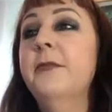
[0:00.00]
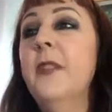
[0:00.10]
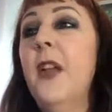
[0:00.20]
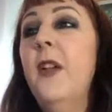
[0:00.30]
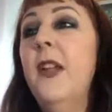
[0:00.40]

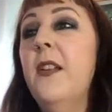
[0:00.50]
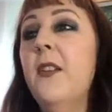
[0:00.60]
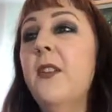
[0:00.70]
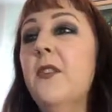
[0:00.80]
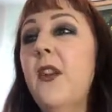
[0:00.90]
Okay,
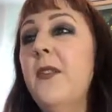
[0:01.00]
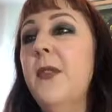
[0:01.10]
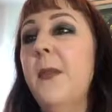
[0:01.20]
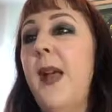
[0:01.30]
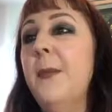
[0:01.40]
yoga is great
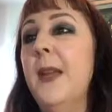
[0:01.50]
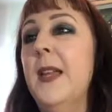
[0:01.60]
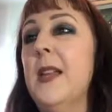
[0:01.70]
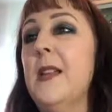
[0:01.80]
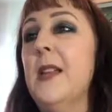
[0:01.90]
for back
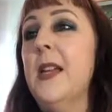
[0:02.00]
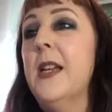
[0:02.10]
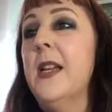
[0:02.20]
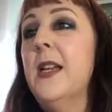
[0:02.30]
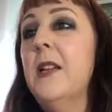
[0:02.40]
pain, like,